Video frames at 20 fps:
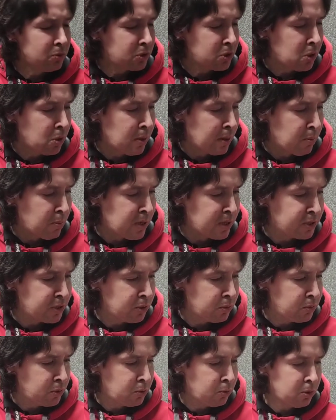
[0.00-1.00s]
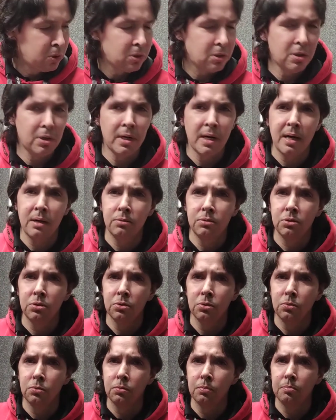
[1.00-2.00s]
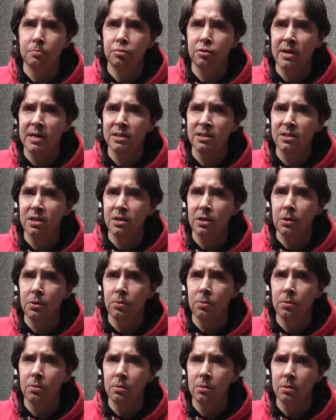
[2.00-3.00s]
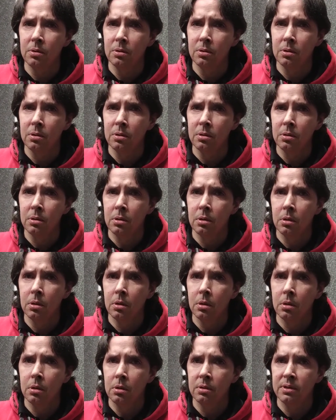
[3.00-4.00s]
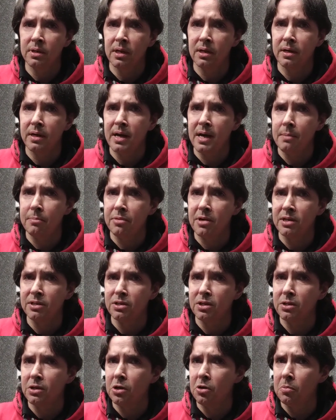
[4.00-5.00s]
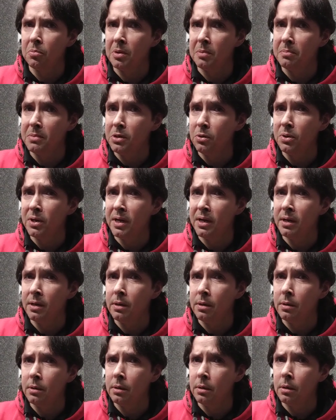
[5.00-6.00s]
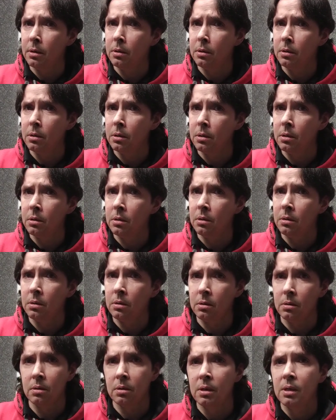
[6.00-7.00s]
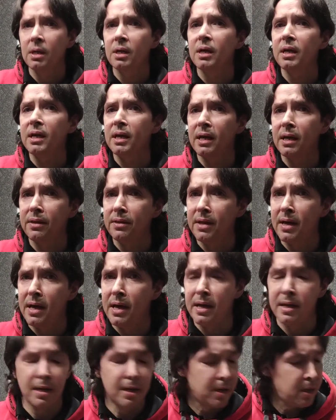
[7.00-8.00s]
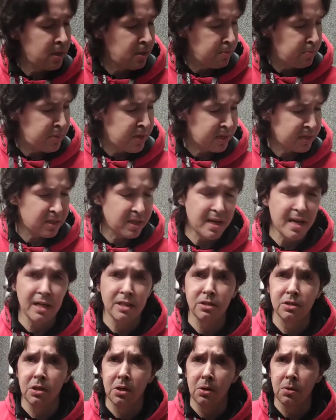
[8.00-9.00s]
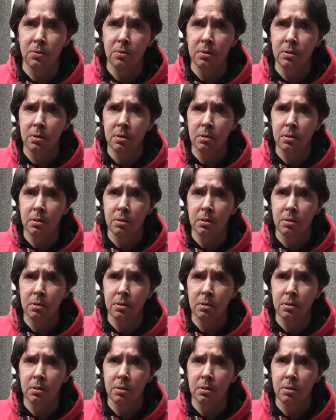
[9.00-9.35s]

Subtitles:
So I want you to learn how to press the note, then not press the note but mute it, and then pick the next note,